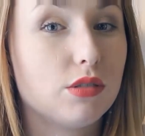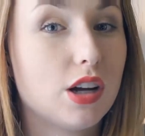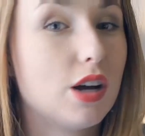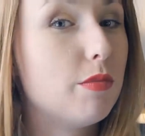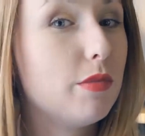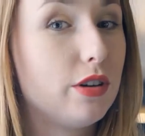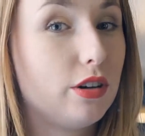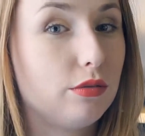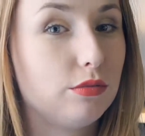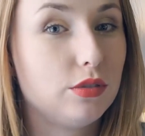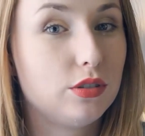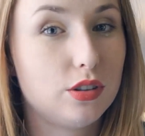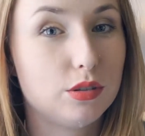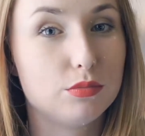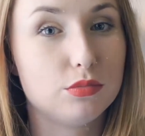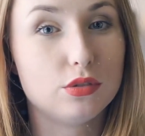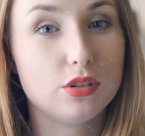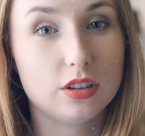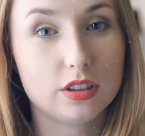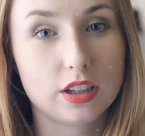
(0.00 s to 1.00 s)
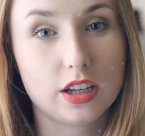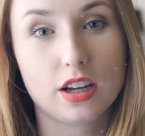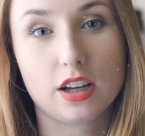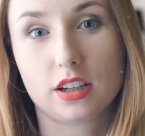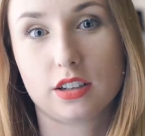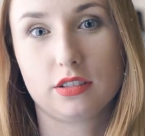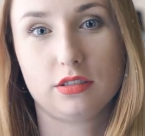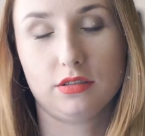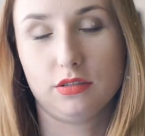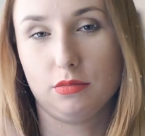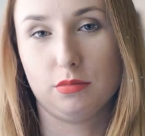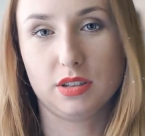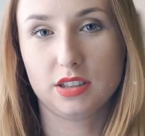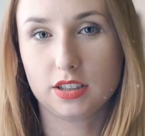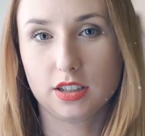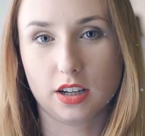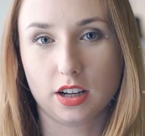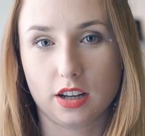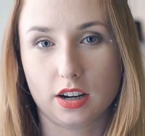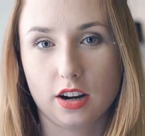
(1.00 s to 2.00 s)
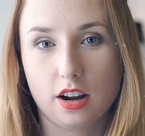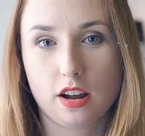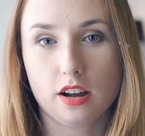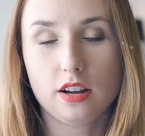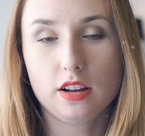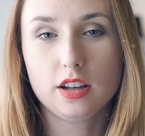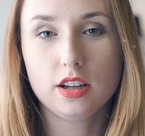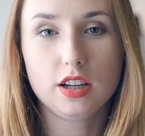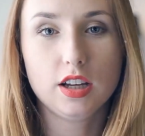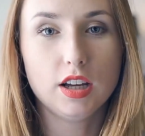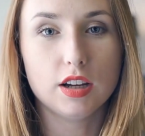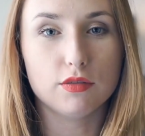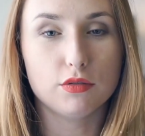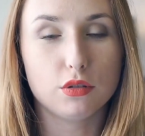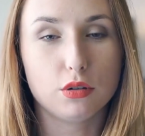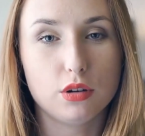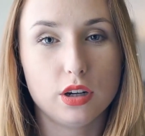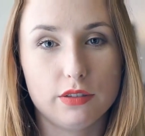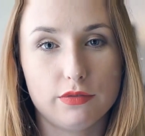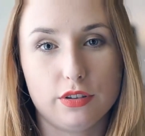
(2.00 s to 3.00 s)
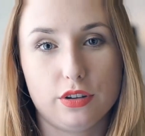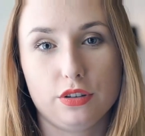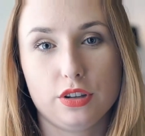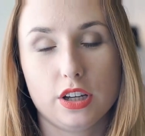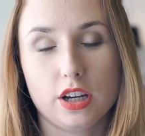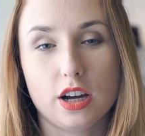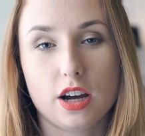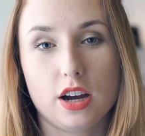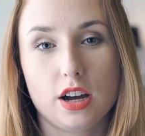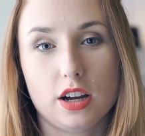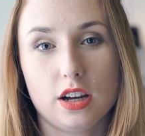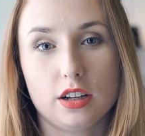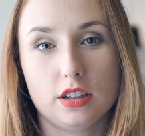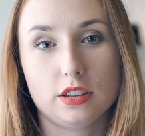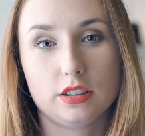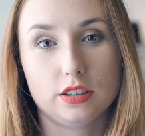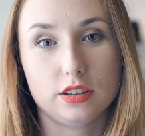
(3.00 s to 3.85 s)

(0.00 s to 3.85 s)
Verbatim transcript: "She was sat with it in front of her like she was trying to tell us something."